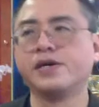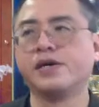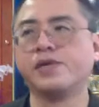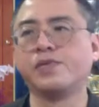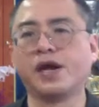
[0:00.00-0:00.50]

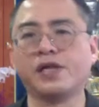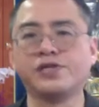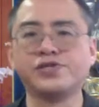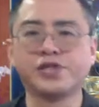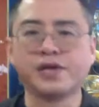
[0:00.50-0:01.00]
where
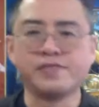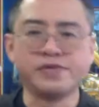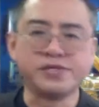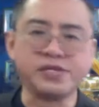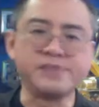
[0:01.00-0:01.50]
energy
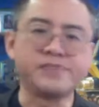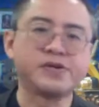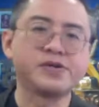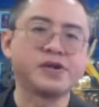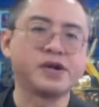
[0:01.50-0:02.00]
level dip,
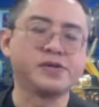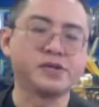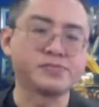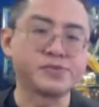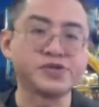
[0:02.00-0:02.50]

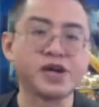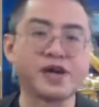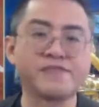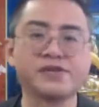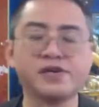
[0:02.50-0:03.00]
especially
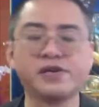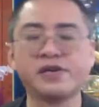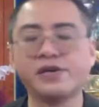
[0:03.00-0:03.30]
after